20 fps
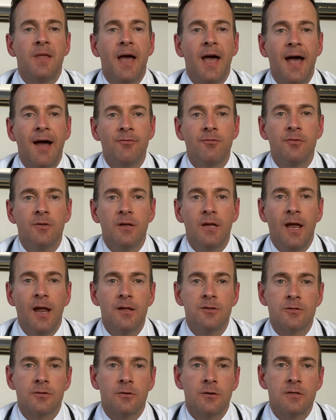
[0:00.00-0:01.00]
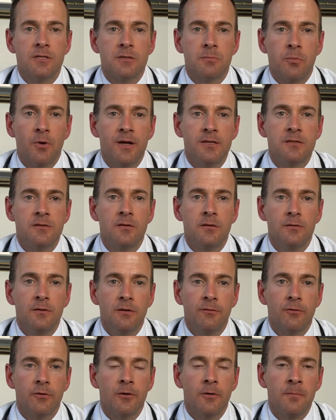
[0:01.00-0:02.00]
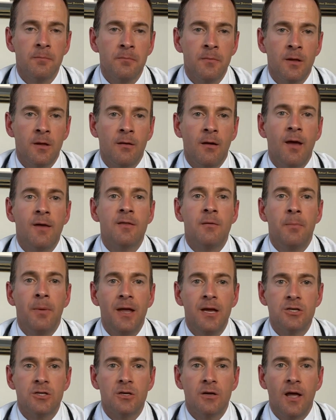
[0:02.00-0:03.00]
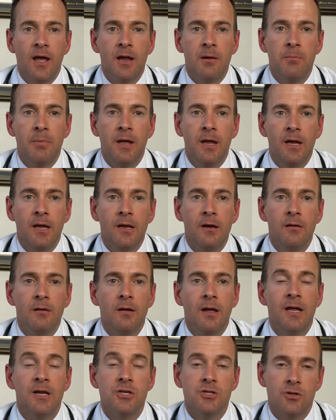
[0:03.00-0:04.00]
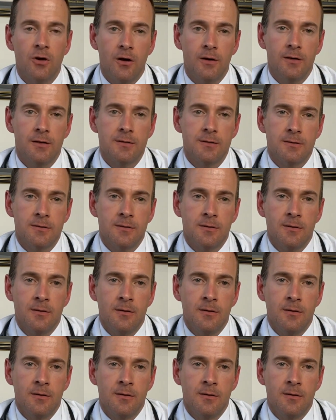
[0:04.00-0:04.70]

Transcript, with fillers: after the cancer had spread to the liver and the patient had pain and jaundice.